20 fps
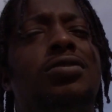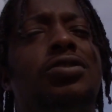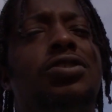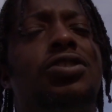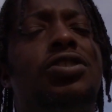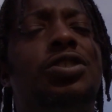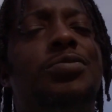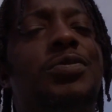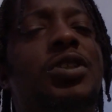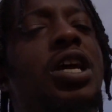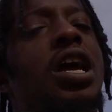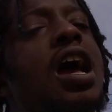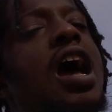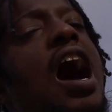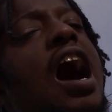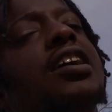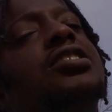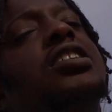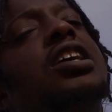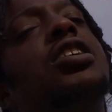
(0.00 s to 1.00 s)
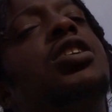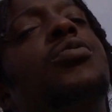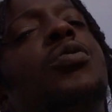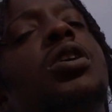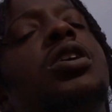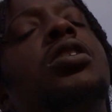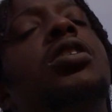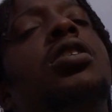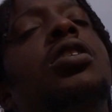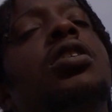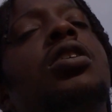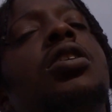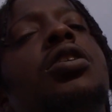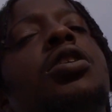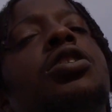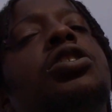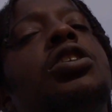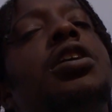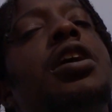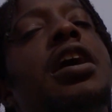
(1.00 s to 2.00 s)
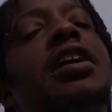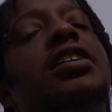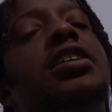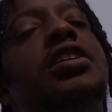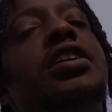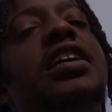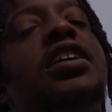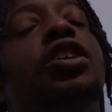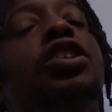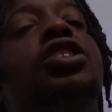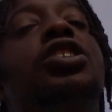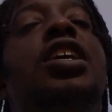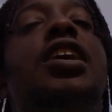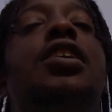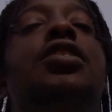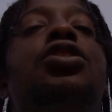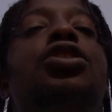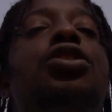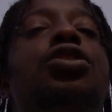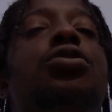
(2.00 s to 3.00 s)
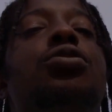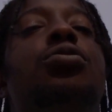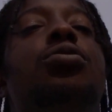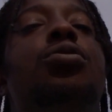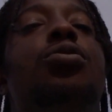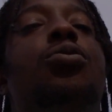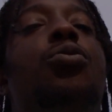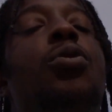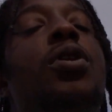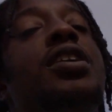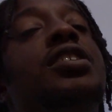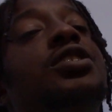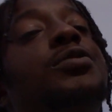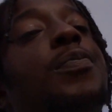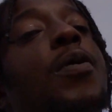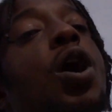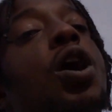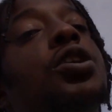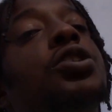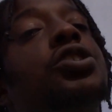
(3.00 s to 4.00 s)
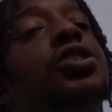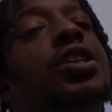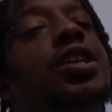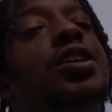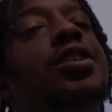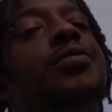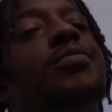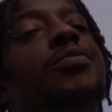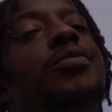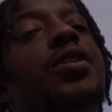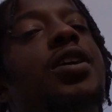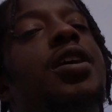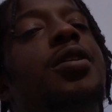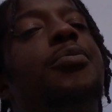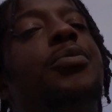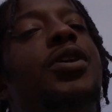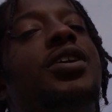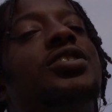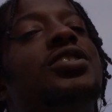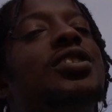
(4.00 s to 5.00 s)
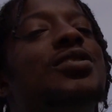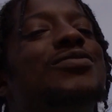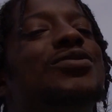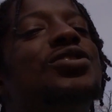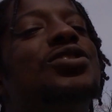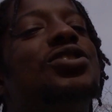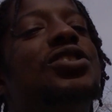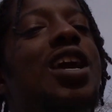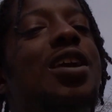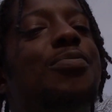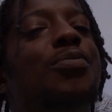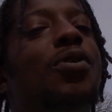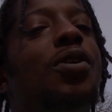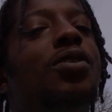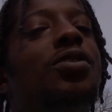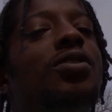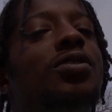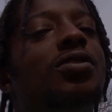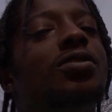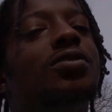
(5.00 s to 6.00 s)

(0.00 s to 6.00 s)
Excuse me. I'll tell you what. He'll tell you what inspires him and brings him to the skate park.